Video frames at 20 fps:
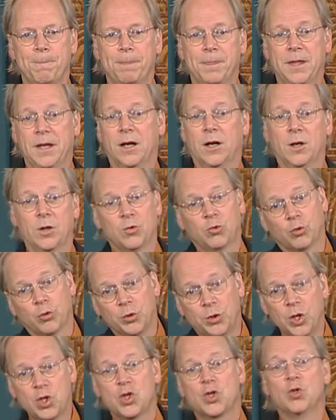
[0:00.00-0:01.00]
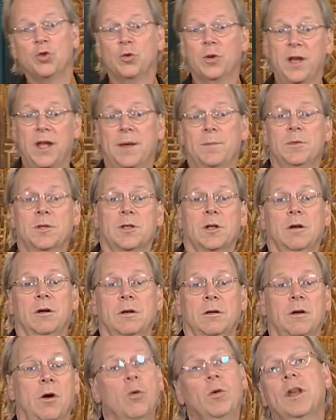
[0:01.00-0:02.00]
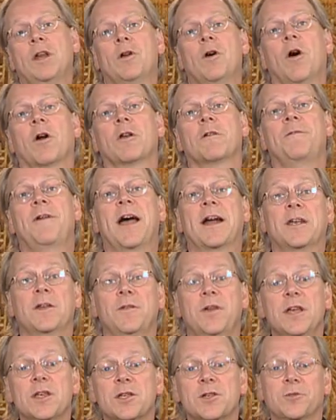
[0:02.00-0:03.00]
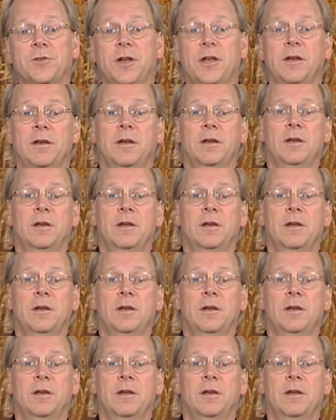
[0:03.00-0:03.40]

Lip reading: Their traditional names are only an artifact of history,